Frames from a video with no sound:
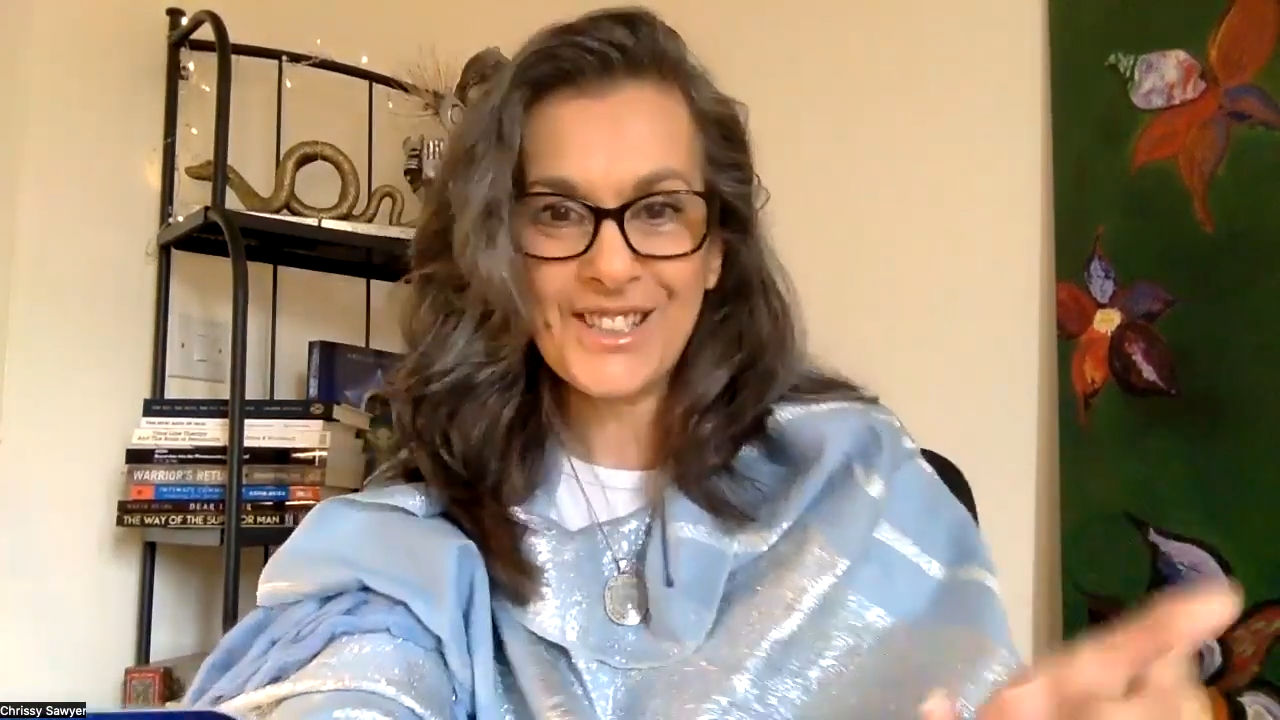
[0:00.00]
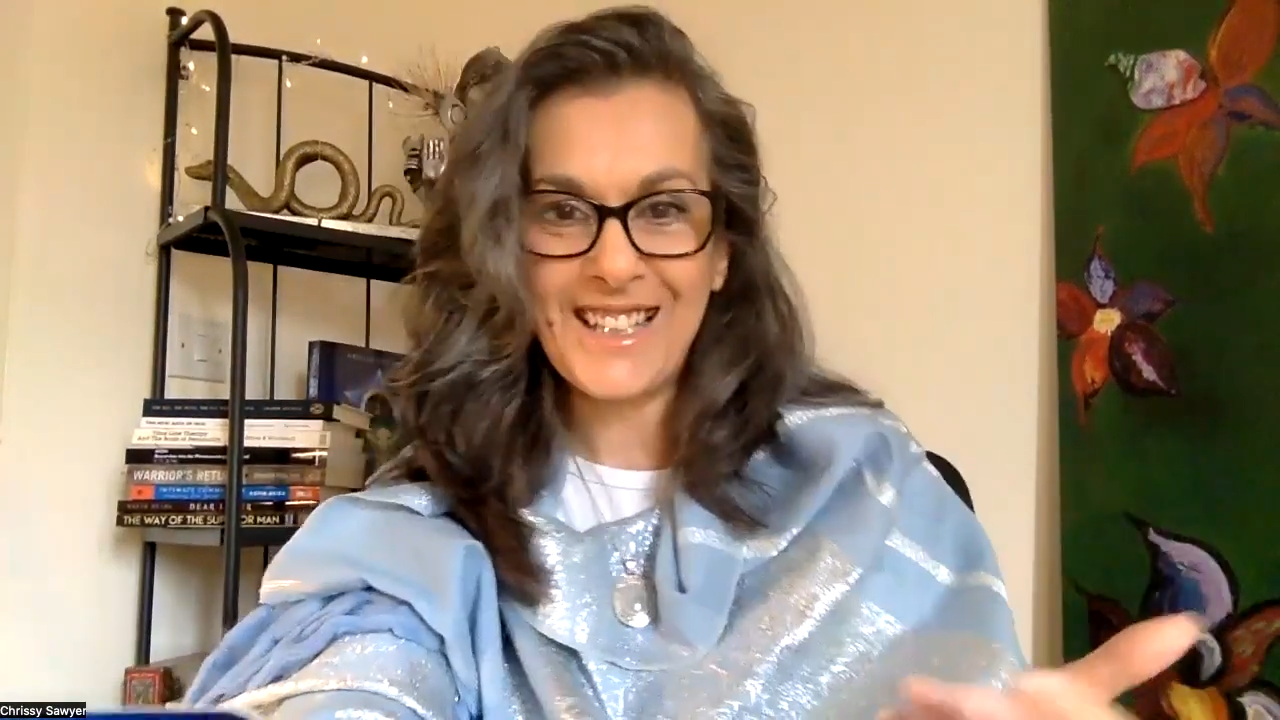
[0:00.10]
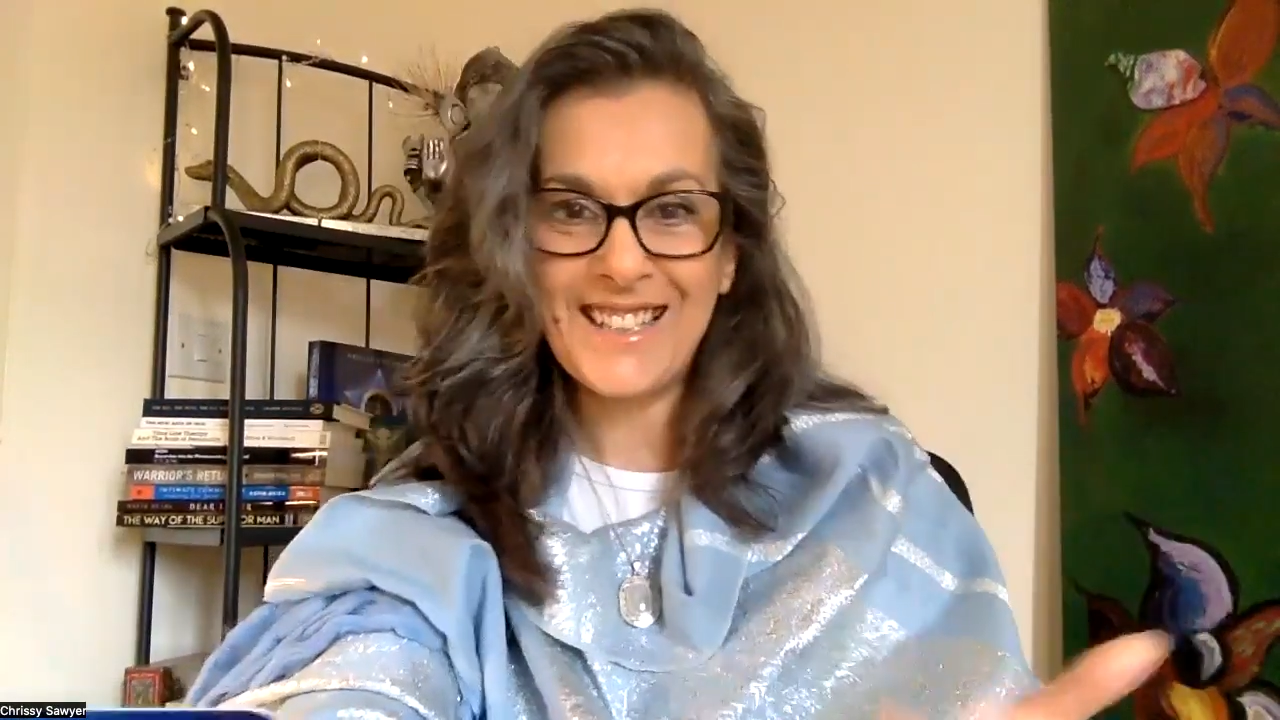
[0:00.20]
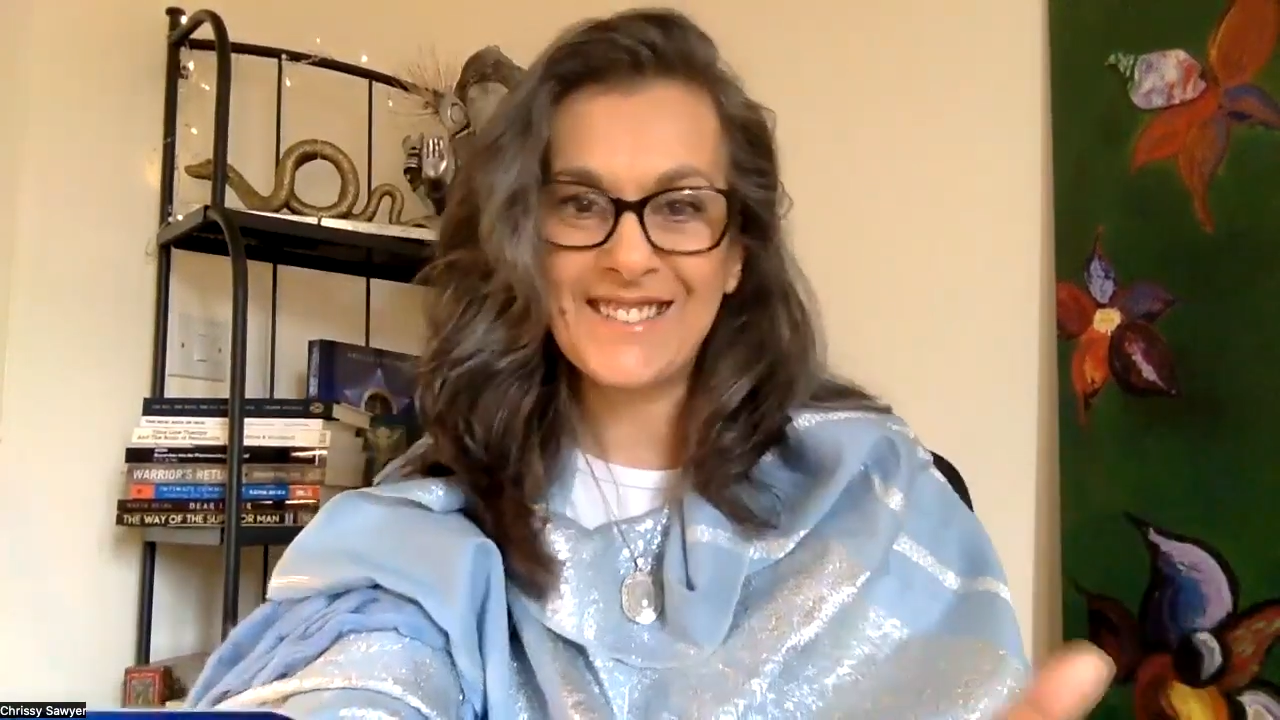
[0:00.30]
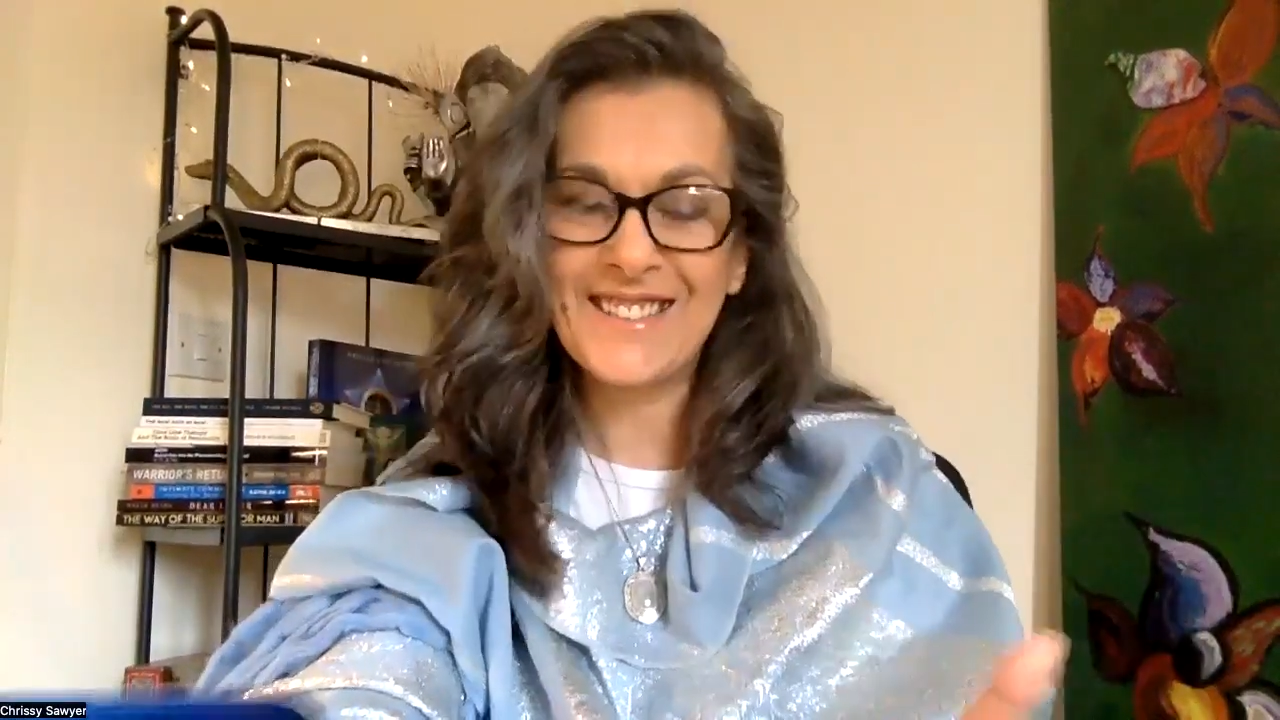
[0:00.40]

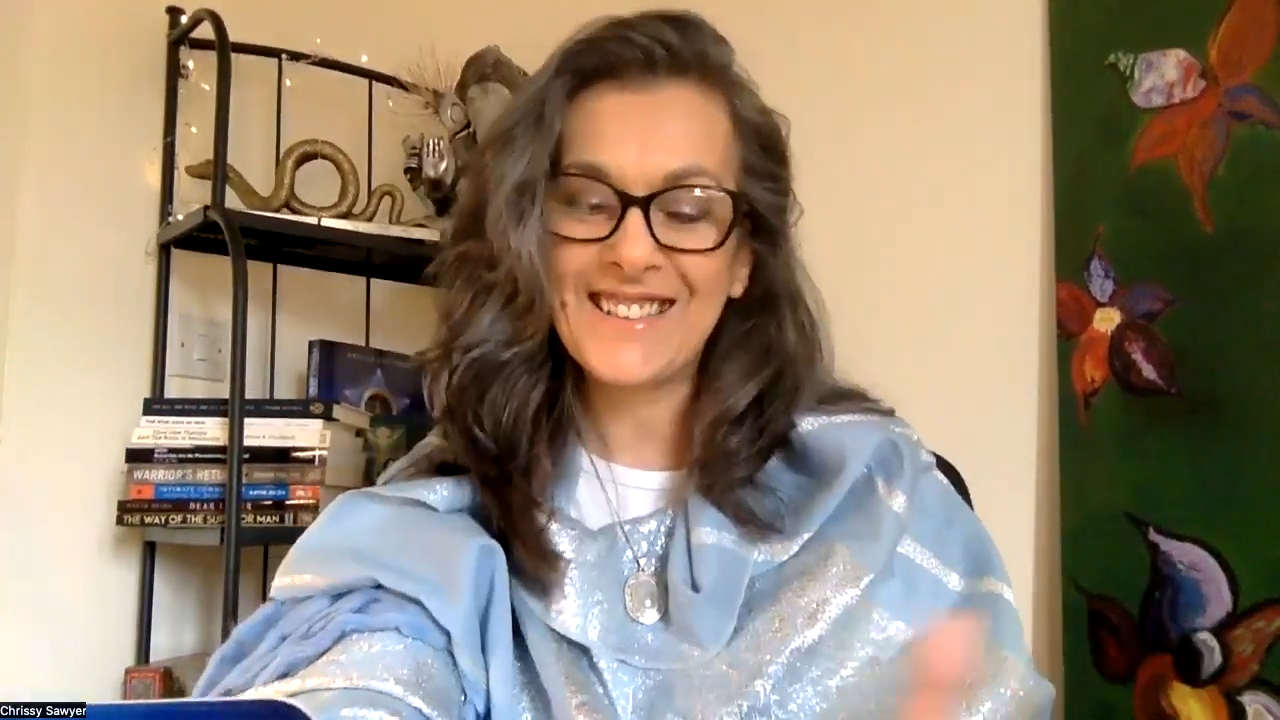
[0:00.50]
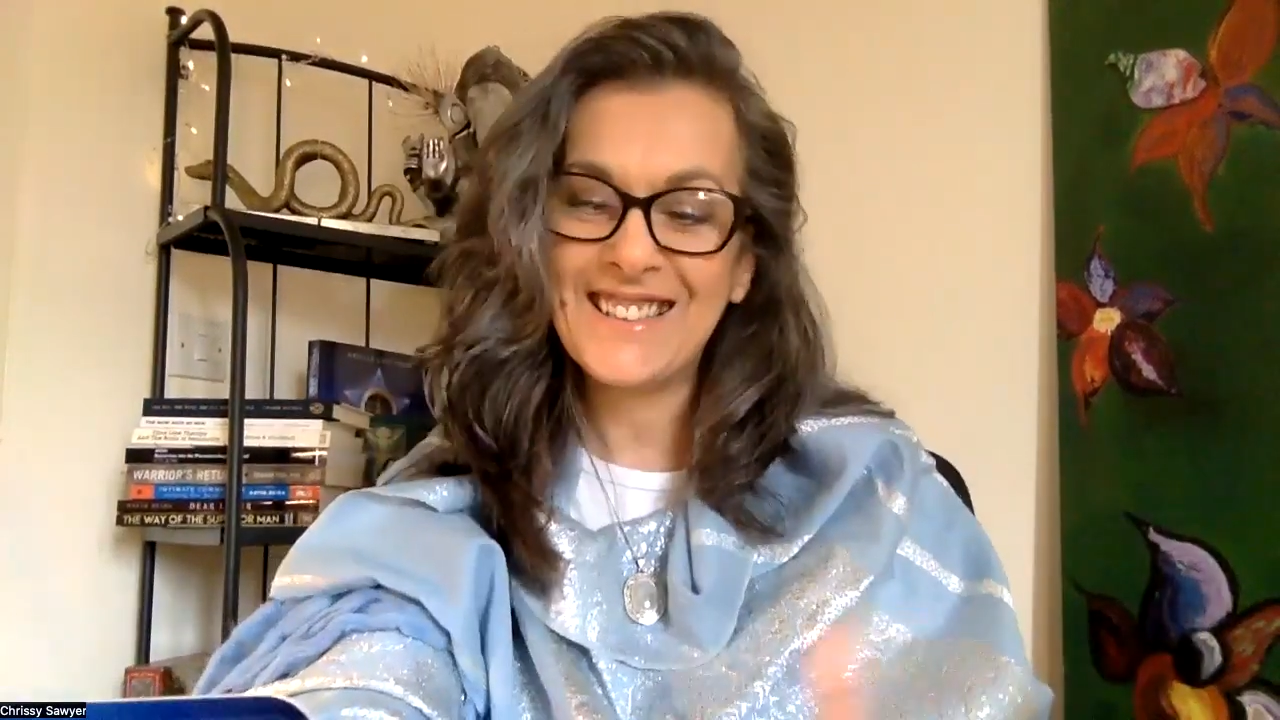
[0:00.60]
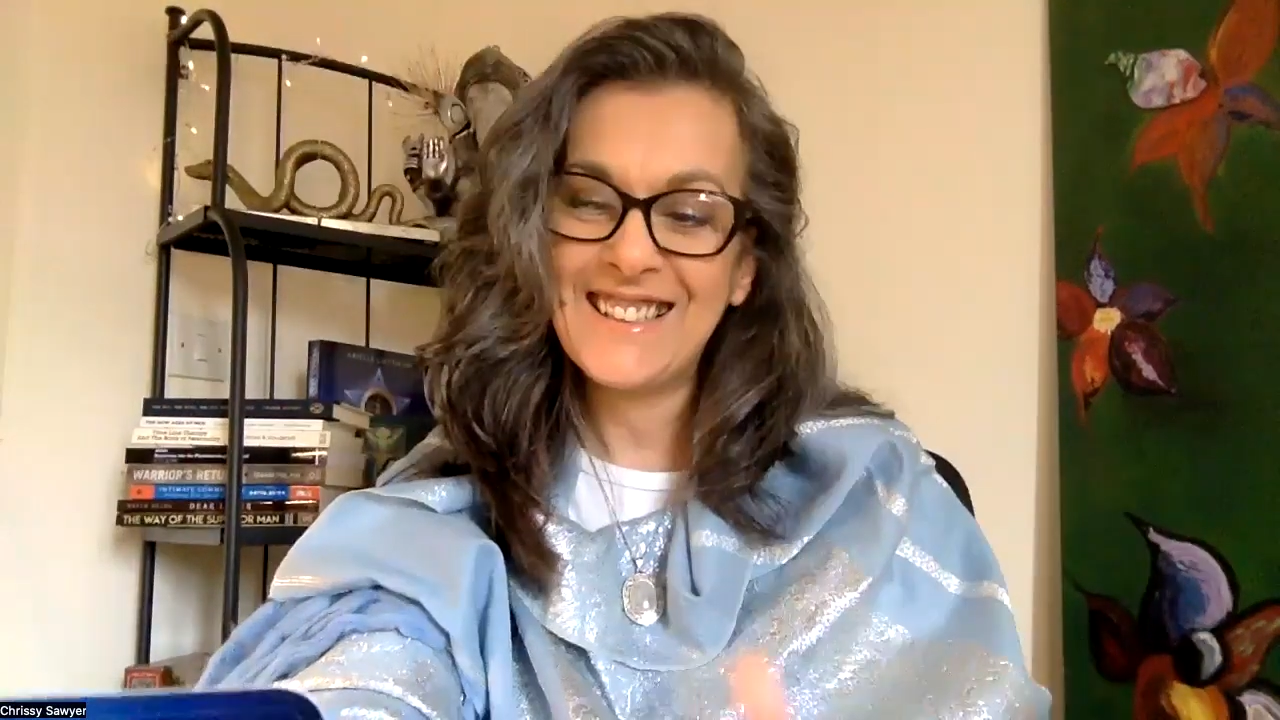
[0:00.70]
down.